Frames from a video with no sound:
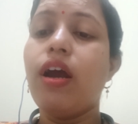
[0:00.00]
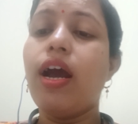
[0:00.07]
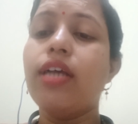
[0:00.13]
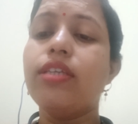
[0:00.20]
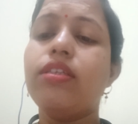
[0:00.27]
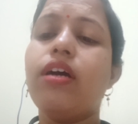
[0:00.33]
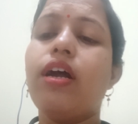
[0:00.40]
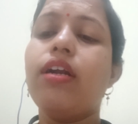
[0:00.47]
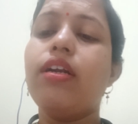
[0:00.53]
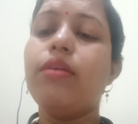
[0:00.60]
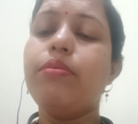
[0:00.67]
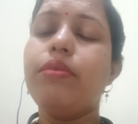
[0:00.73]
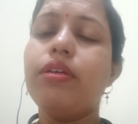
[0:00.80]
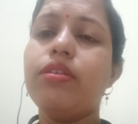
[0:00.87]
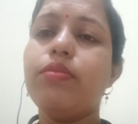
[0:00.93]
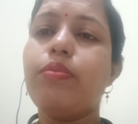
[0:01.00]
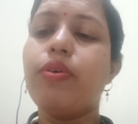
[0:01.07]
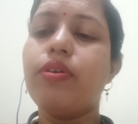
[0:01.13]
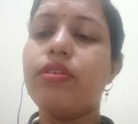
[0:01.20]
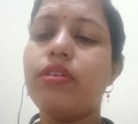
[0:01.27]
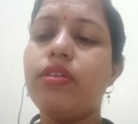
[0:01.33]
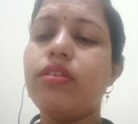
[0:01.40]
As the adapters
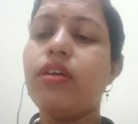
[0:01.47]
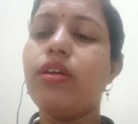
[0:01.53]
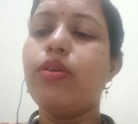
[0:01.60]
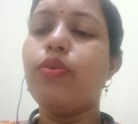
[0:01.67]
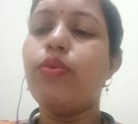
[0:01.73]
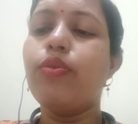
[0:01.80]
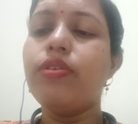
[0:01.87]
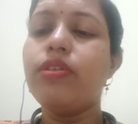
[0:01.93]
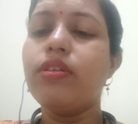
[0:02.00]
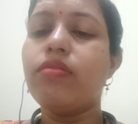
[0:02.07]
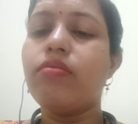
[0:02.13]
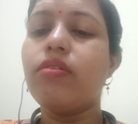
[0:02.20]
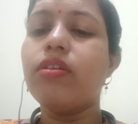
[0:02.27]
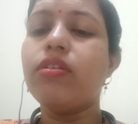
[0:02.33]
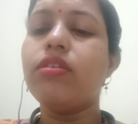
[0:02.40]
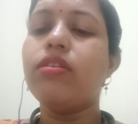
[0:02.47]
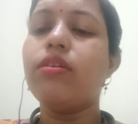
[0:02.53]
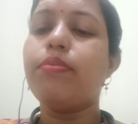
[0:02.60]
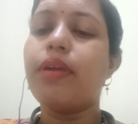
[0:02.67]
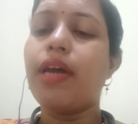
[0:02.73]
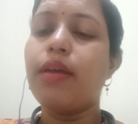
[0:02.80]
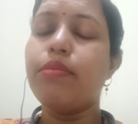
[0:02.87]
possess a known sequence,
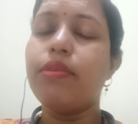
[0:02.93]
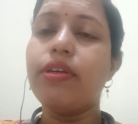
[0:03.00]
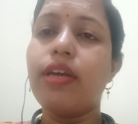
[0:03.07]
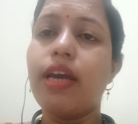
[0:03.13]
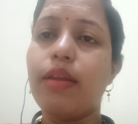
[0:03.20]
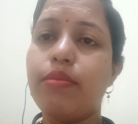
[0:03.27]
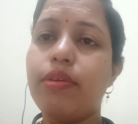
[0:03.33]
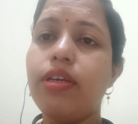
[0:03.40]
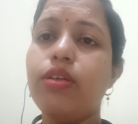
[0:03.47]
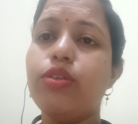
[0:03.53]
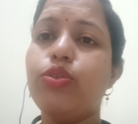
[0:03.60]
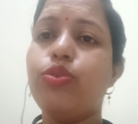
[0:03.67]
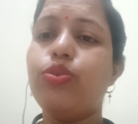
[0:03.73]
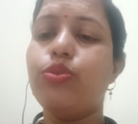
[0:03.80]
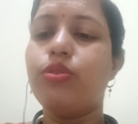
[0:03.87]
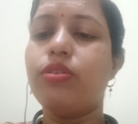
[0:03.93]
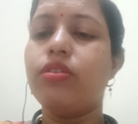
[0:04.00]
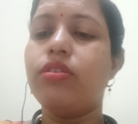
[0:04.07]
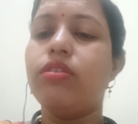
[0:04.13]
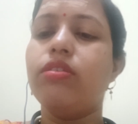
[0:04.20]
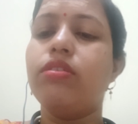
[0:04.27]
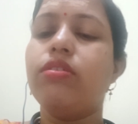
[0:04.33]
the primer can be
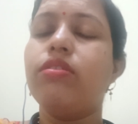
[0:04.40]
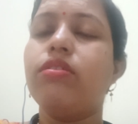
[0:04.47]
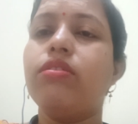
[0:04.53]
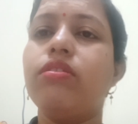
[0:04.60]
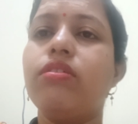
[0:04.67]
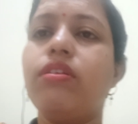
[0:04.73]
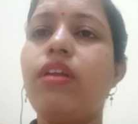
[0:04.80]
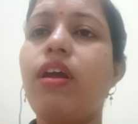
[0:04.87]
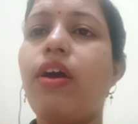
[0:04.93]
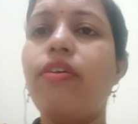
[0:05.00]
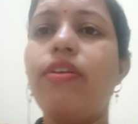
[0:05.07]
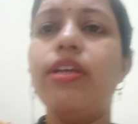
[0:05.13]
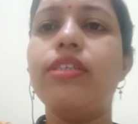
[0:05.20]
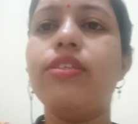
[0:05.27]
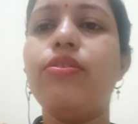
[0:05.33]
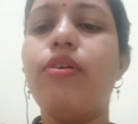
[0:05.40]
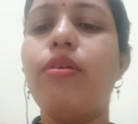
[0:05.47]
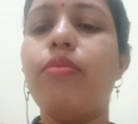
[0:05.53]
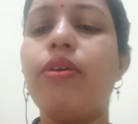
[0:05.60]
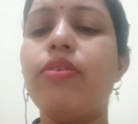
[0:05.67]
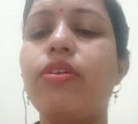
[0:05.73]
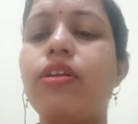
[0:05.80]
chosen. Now let's know
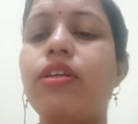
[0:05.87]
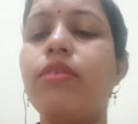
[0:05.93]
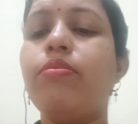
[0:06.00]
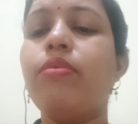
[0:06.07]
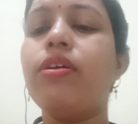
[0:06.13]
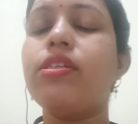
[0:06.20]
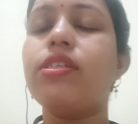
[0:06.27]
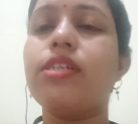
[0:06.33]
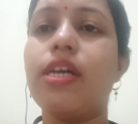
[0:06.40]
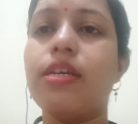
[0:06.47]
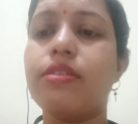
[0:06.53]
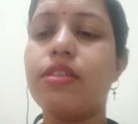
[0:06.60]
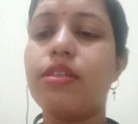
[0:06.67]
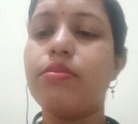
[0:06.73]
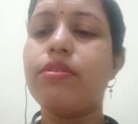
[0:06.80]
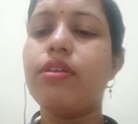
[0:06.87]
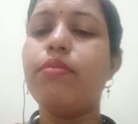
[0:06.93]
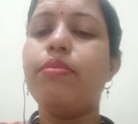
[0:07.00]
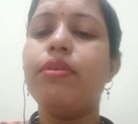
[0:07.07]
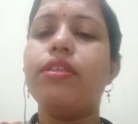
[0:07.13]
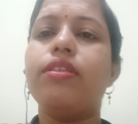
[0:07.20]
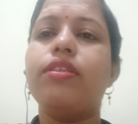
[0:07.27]
about the reverse
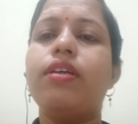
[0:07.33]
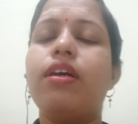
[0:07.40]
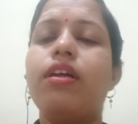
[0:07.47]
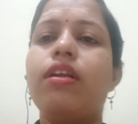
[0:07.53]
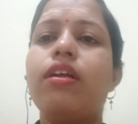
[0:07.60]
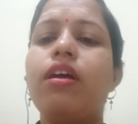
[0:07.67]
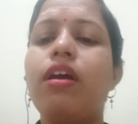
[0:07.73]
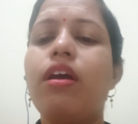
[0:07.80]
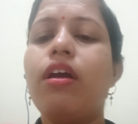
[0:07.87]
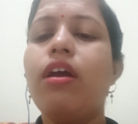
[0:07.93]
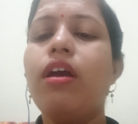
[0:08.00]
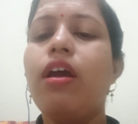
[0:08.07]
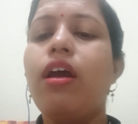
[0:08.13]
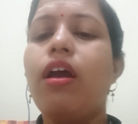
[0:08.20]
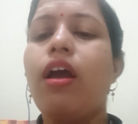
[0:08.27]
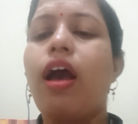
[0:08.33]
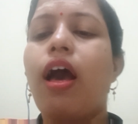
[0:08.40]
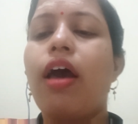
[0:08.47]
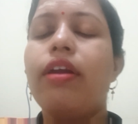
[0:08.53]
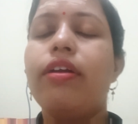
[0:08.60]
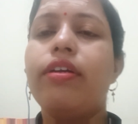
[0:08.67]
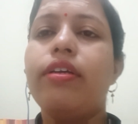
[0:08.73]
transcription PCR.
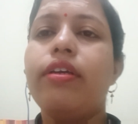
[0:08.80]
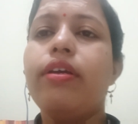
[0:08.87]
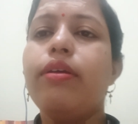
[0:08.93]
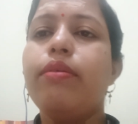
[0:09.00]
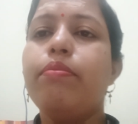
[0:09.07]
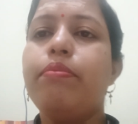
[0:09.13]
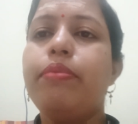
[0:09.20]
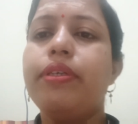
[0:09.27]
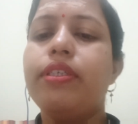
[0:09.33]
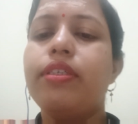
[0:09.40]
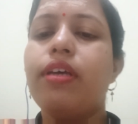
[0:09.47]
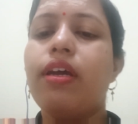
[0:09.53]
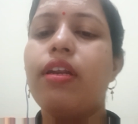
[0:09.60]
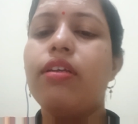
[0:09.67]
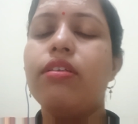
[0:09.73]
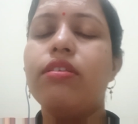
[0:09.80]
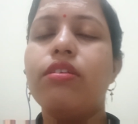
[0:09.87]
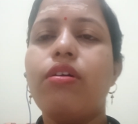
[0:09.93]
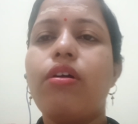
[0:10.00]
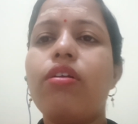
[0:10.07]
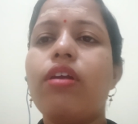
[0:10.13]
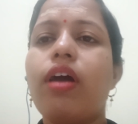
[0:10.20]
RT-PCR, in
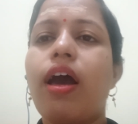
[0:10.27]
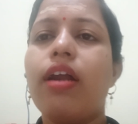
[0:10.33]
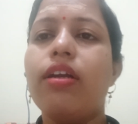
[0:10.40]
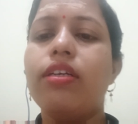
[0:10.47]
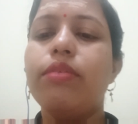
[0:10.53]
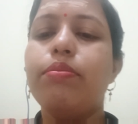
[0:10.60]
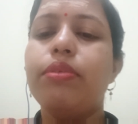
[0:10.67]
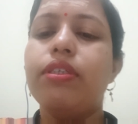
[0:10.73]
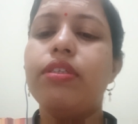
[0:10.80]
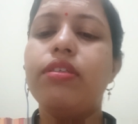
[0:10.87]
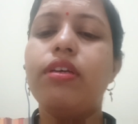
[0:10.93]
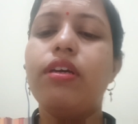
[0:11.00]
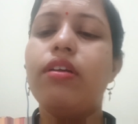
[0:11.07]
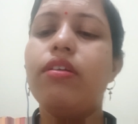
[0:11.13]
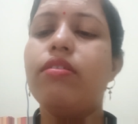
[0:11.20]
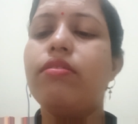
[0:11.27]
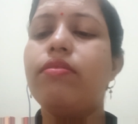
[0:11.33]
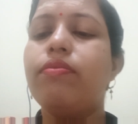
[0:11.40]
short, RT-PCR.